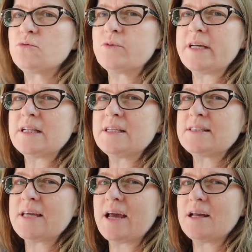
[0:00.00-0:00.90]
to really
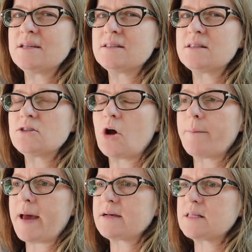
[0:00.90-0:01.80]
sand the top
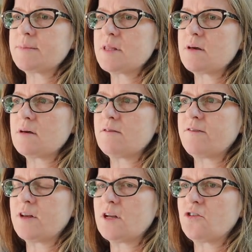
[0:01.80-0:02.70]
back. Some of the
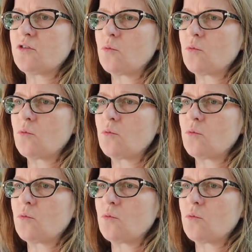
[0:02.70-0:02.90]
finish